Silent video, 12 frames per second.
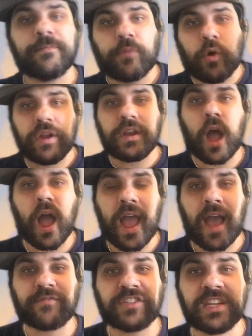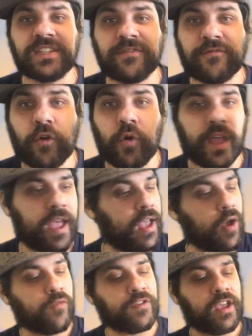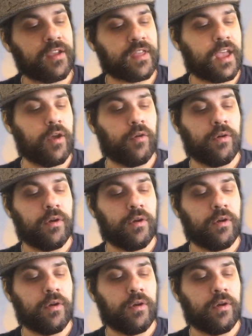point, I have season 4 here of King of the Hill.